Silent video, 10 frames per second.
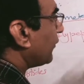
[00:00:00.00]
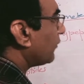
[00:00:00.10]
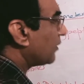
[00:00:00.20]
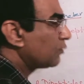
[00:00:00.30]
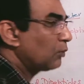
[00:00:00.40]

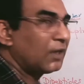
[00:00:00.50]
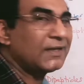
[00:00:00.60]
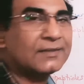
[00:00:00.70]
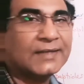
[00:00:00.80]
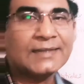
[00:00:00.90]
the small
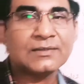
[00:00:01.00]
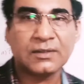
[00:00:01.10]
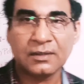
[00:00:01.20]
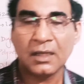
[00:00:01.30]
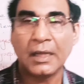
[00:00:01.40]

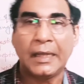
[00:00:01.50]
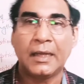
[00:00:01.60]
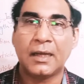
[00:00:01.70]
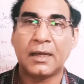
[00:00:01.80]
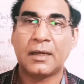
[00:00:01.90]
intestine
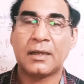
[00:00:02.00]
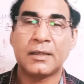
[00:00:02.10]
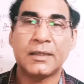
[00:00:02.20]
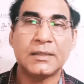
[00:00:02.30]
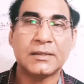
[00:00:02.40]

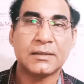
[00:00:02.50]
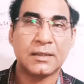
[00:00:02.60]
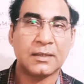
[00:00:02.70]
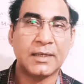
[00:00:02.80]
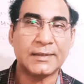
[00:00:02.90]
is
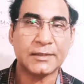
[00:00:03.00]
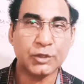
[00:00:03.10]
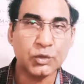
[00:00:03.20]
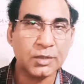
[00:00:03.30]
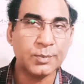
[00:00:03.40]

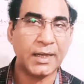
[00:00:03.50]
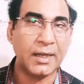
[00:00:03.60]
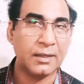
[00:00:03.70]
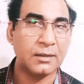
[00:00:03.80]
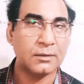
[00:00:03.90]
constituted
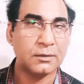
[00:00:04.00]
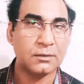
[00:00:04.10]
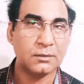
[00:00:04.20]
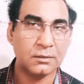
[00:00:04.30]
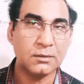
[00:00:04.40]
by
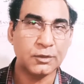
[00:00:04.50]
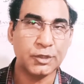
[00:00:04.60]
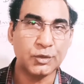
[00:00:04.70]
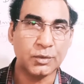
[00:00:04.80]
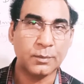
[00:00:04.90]

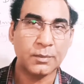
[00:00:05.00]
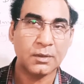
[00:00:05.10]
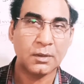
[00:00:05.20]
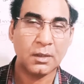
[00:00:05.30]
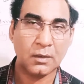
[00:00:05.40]
jejunum.
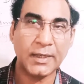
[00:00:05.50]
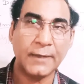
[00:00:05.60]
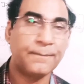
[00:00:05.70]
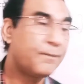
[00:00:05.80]
Okay,